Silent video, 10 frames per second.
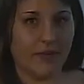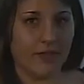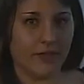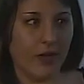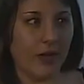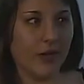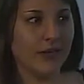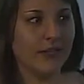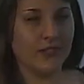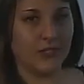off the road
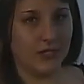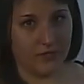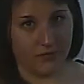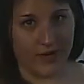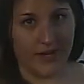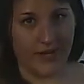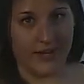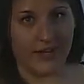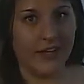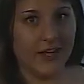so you can avoid
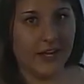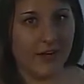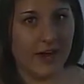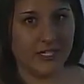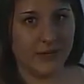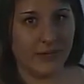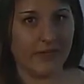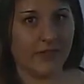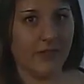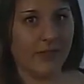any interaction
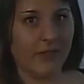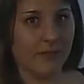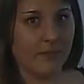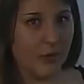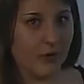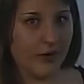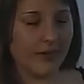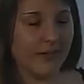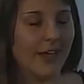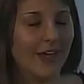with
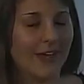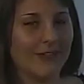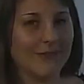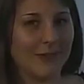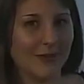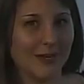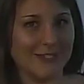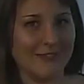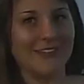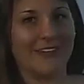
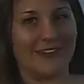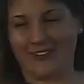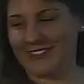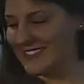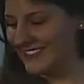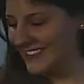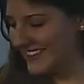motorized vehicles.